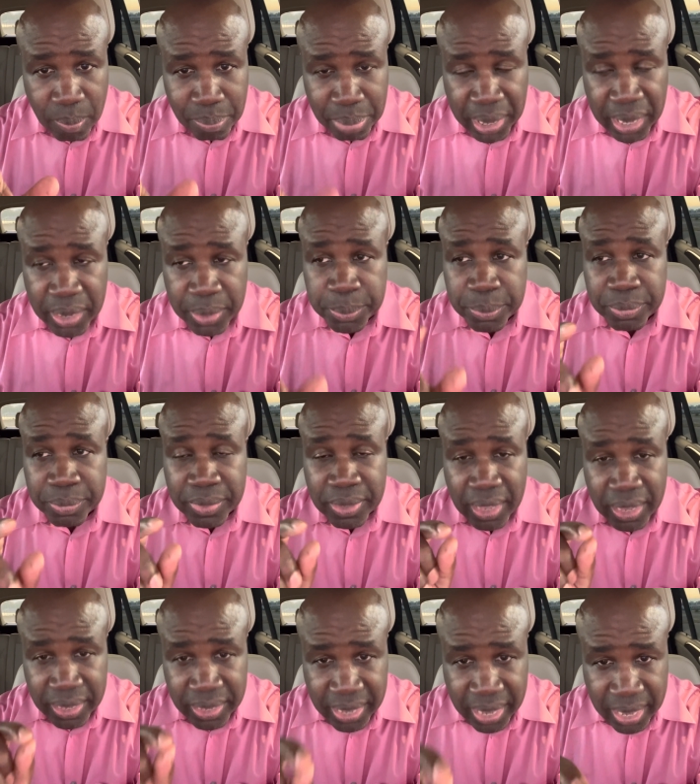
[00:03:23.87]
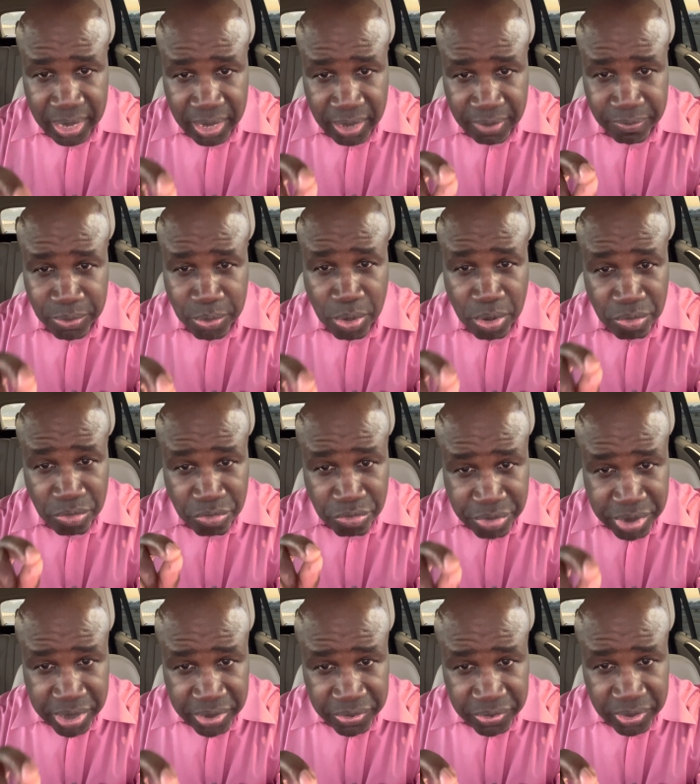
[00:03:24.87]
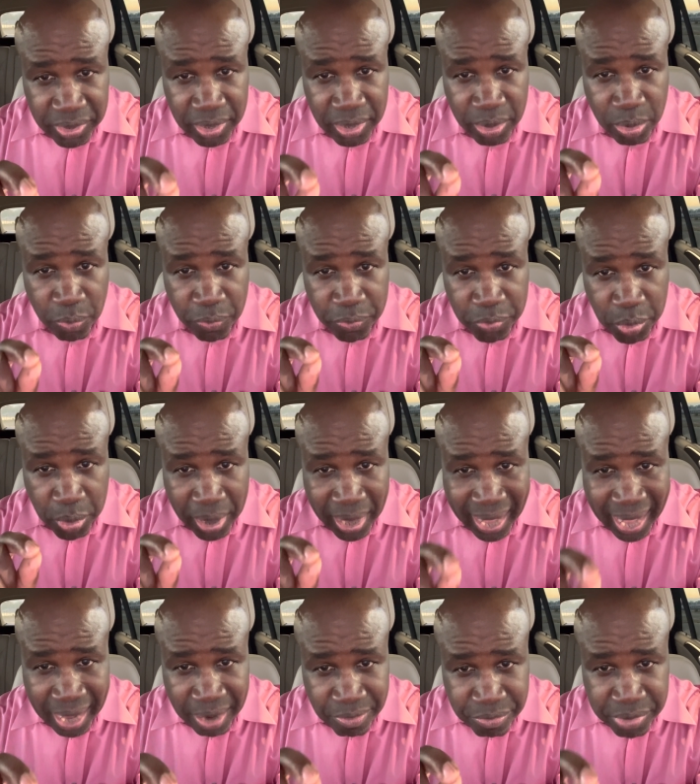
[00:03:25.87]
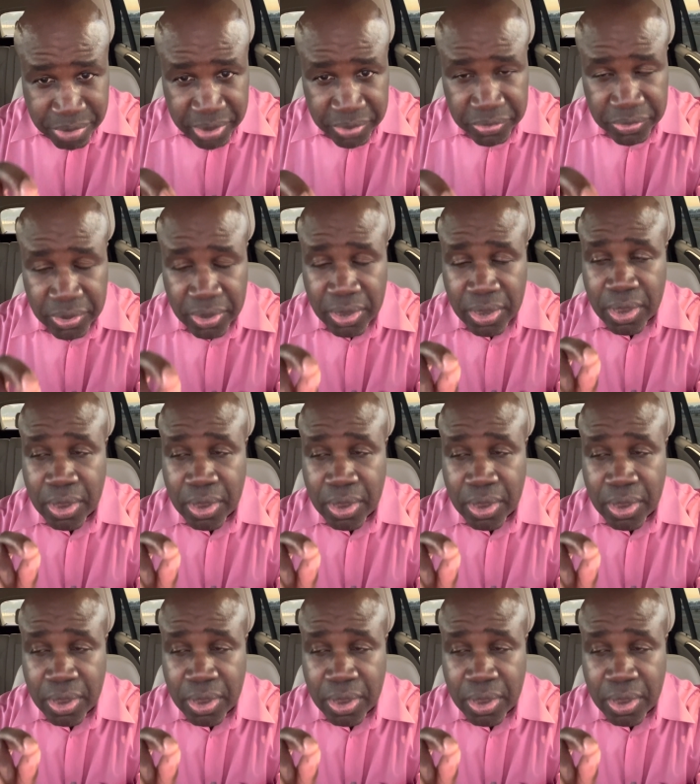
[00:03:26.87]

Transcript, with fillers: But Again, if you're on risk or if you're at risk